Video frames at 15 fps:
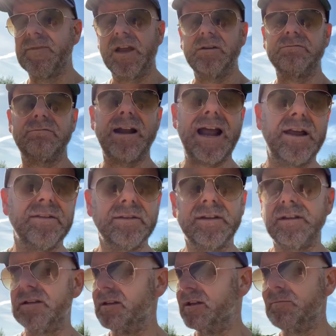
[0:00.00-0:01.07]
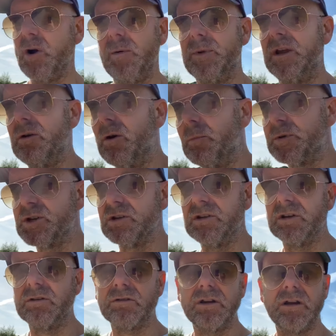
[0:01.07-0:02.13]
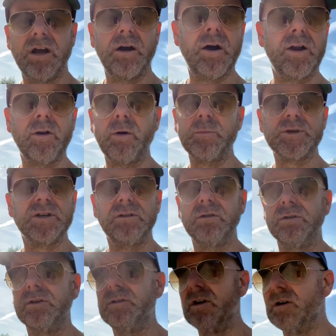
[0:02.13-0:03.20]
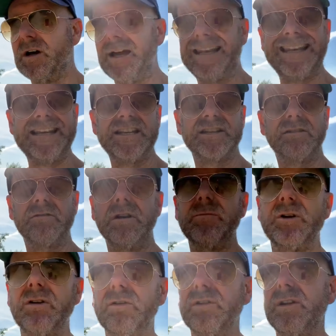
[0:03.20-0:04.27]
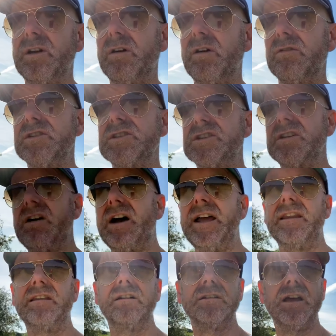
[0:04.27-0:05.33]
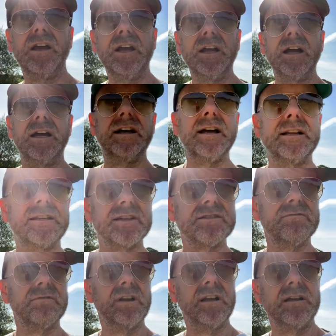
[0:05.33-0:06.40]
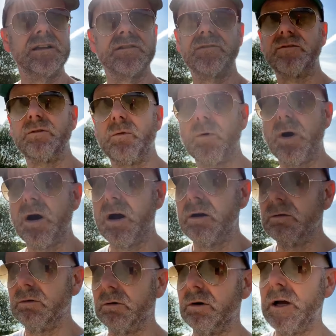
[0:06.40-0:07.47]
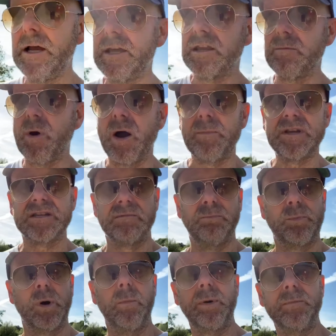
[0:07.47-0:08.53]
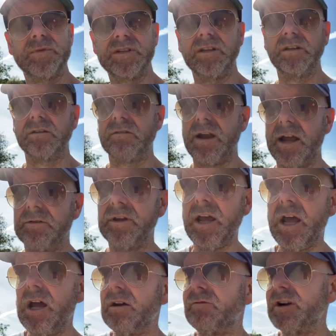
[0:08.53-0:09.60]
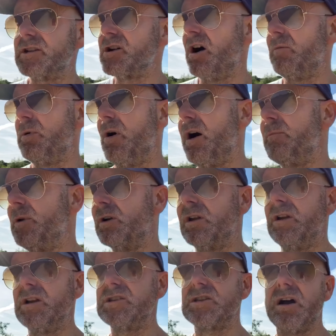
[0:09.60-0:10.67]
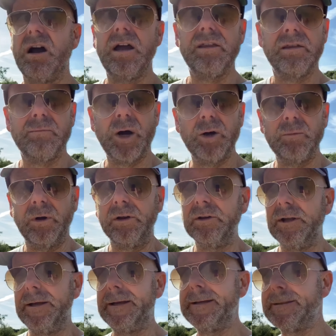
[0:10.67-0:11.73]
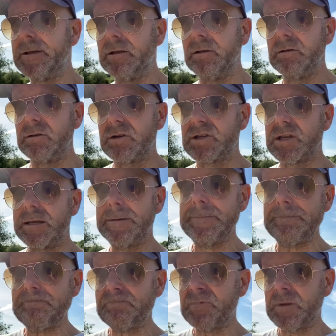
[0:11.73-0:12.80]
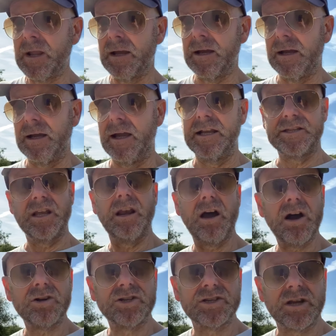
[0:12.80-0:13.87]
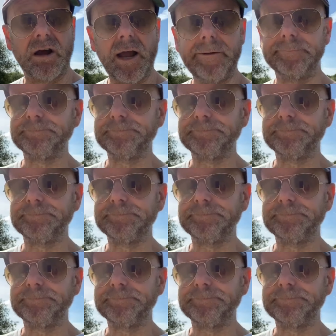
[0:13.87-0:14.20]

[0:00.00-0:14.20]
around. There might be an option agree, uh, an option on uh, a lease agreement on the on the site that uh, doesn't release for a while, or there might be some problems in the ground. For example, I'm looking at a site at the moment that looks. Uh, it's a large site